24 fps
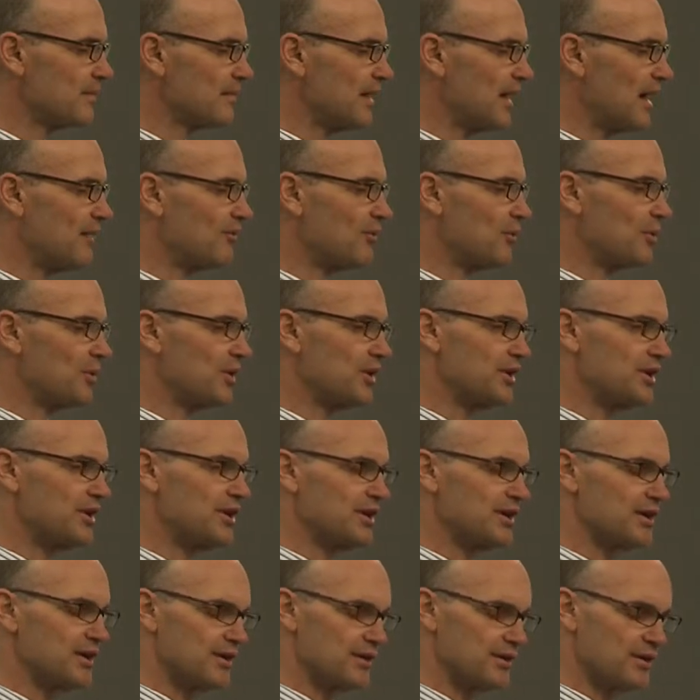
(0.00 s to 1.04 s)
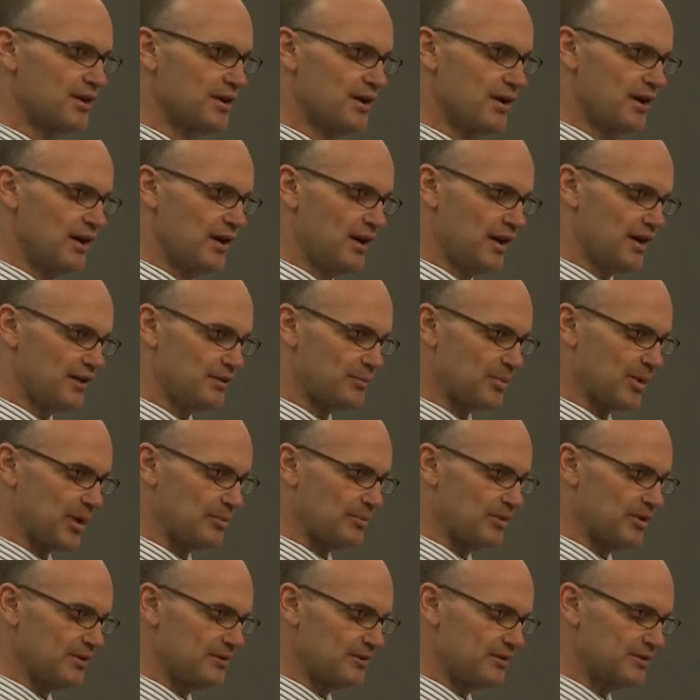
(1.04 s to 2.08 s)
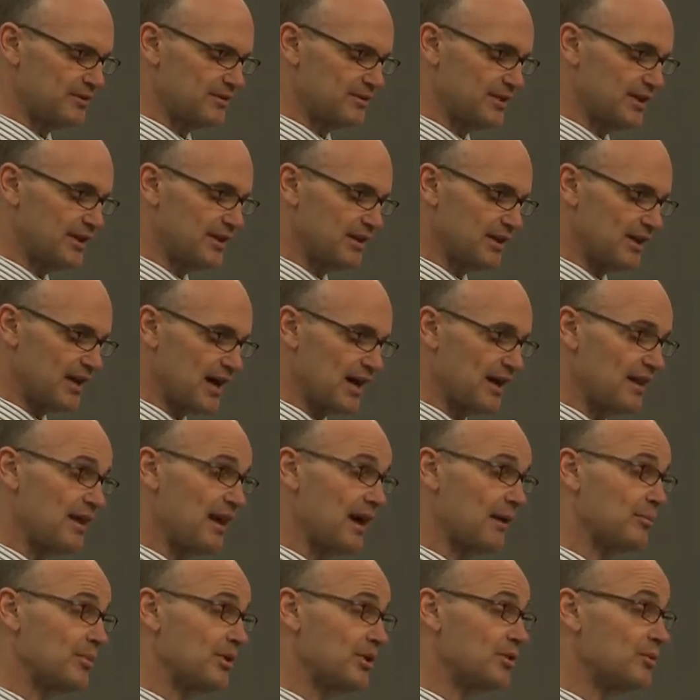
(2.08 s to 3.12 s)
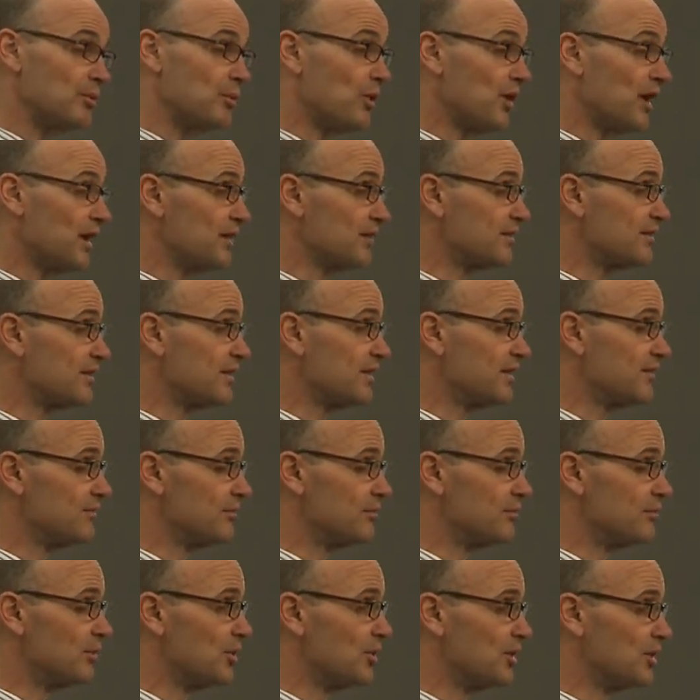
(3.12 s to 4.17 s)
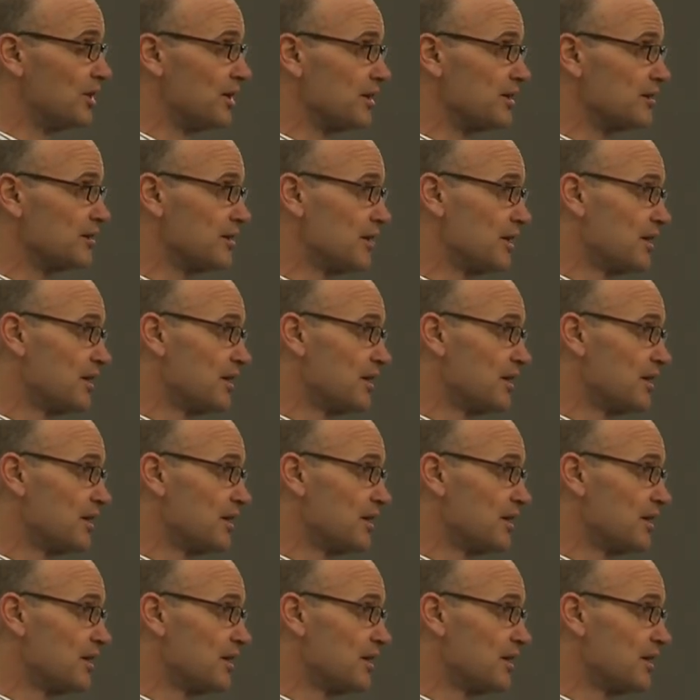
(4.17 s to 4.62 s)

everyone here has probably seen a lot of that, but you want to see even more.